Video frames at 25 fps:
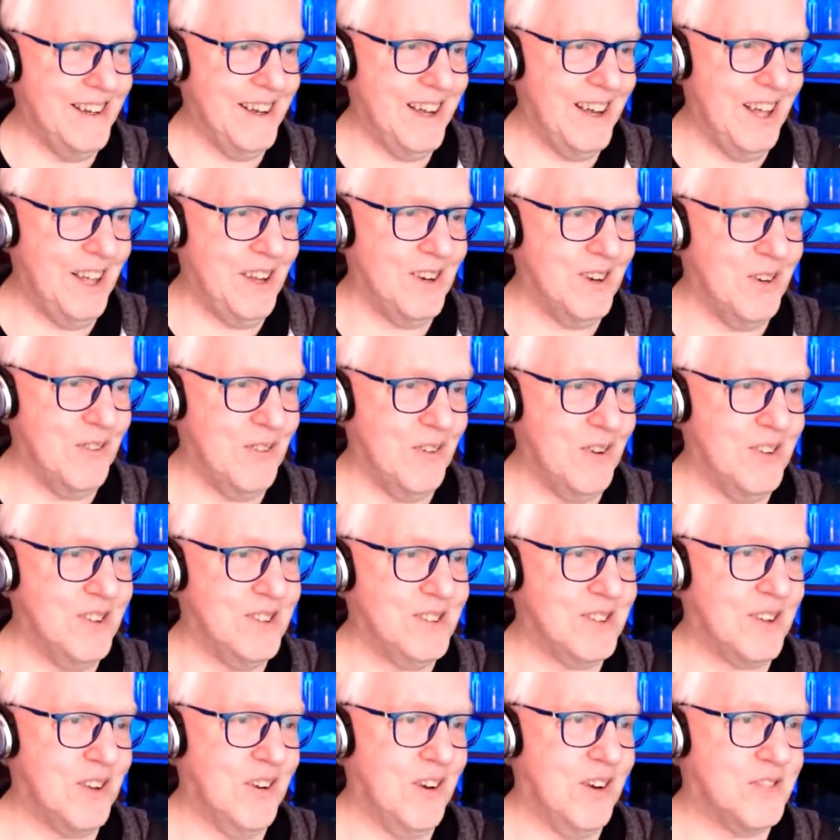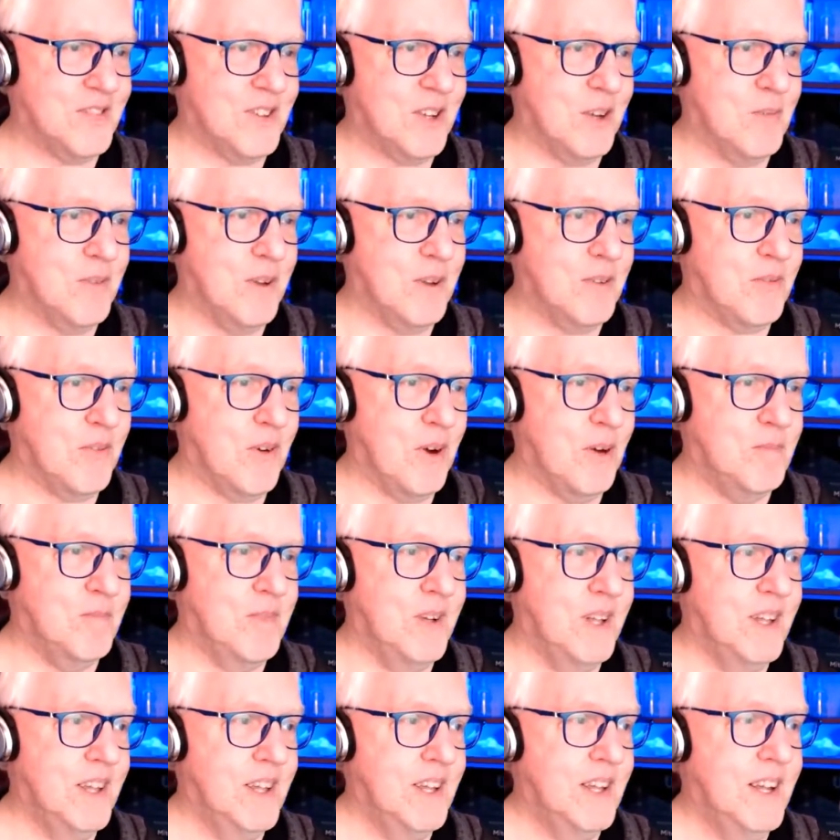I don't know where this cough's coming from.
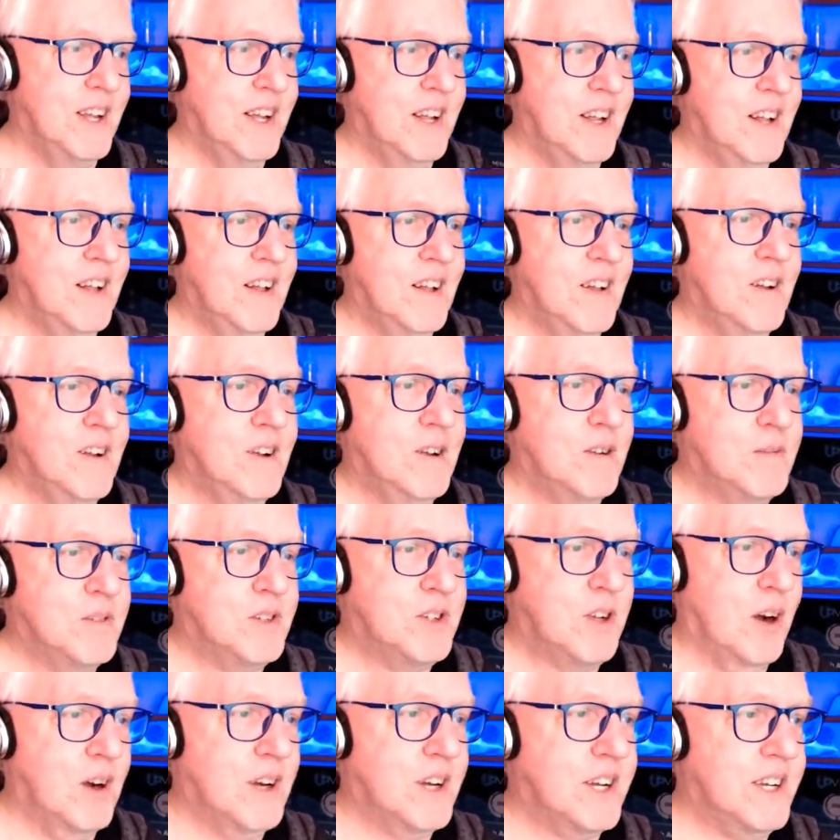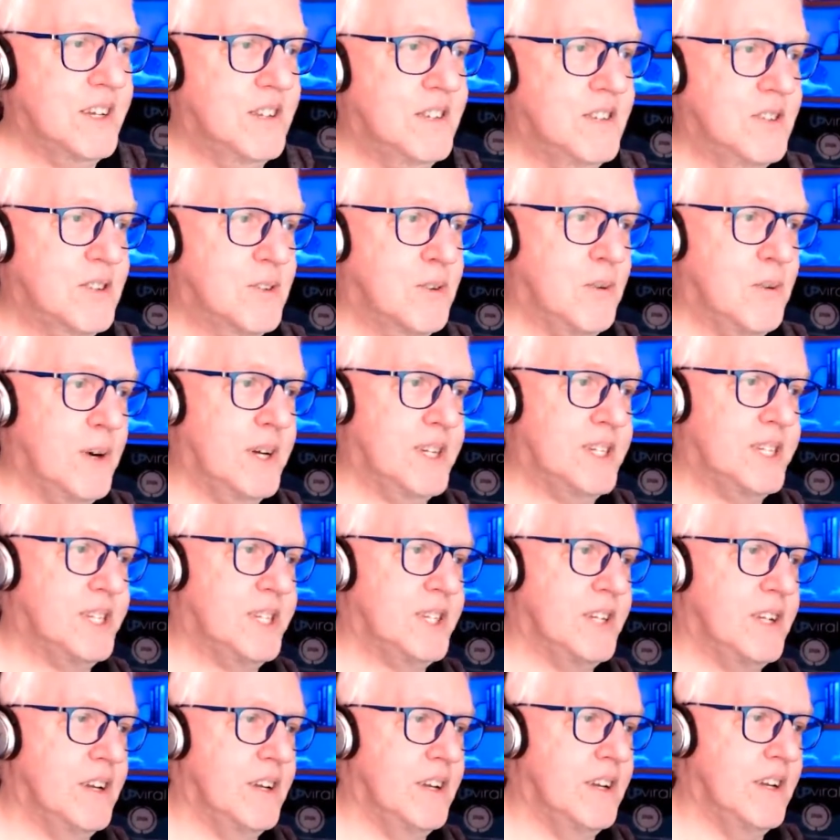Duncan's
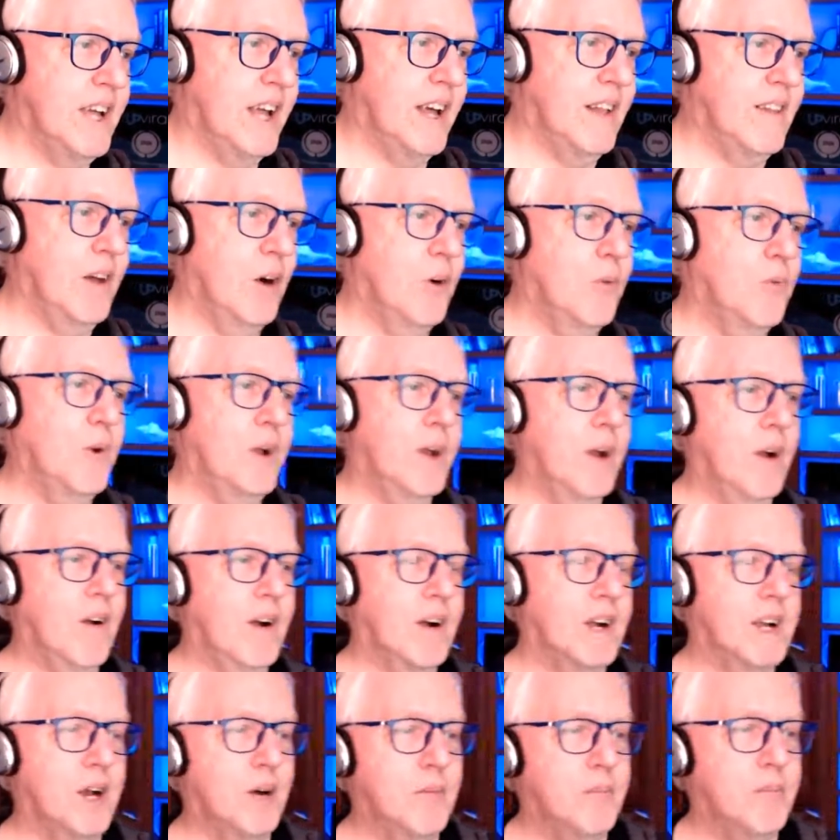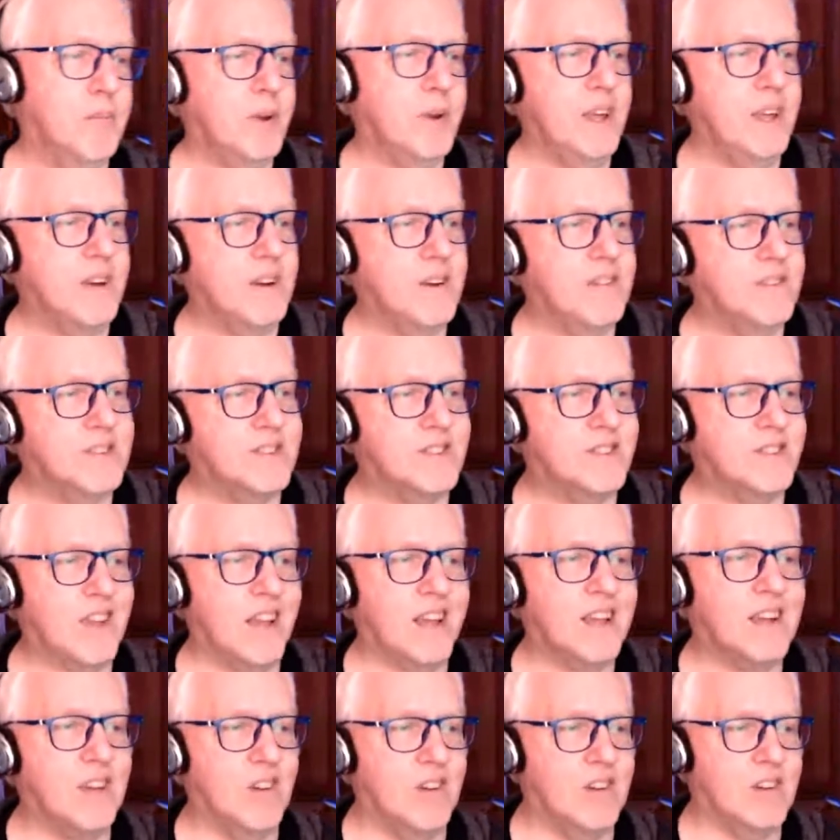question. Hello, we are a company of
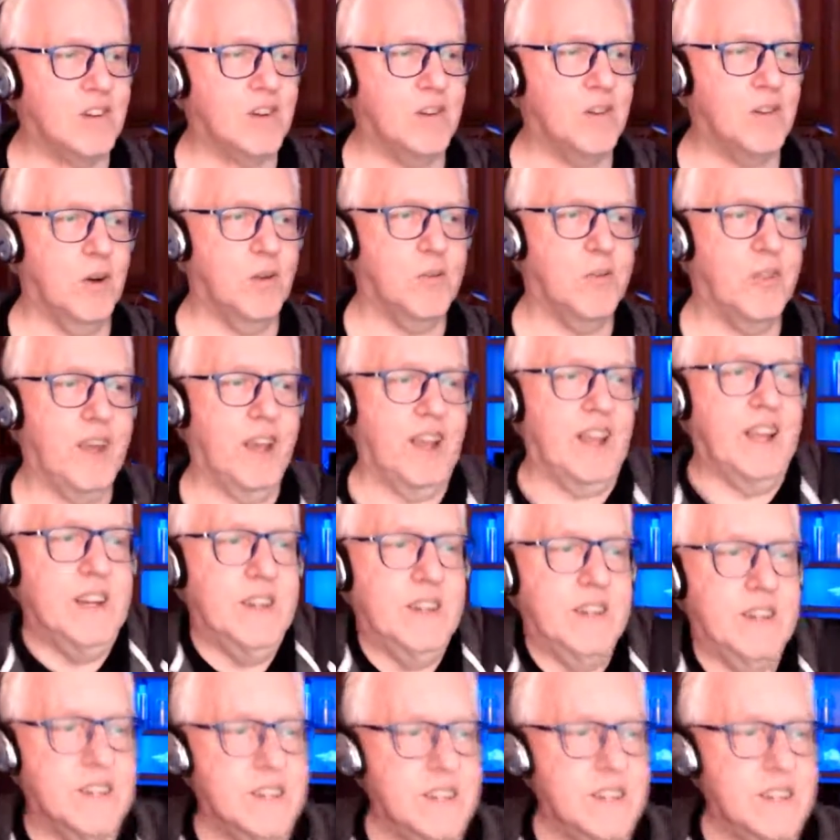cycle clothing.